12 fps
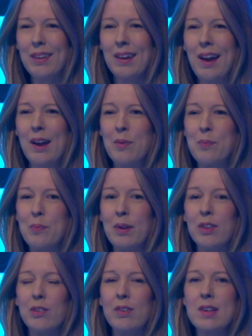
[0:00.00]

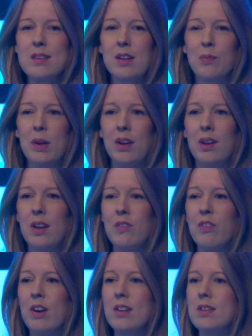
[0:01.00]
But the reason I've been
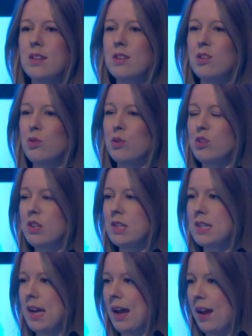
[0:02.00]
invited to talk to you
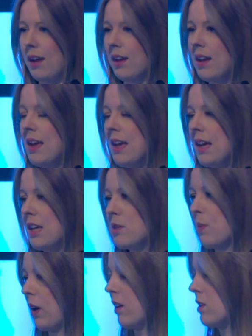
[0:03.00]
today is
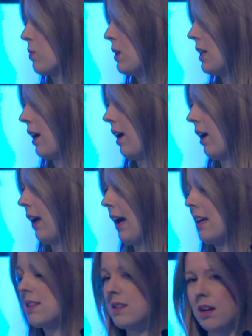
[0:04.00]
because we did a
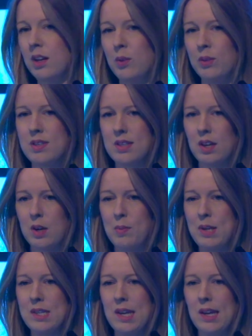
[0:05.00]
case study with the
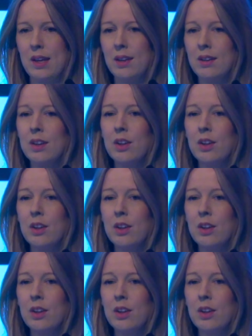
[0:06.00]
CIPD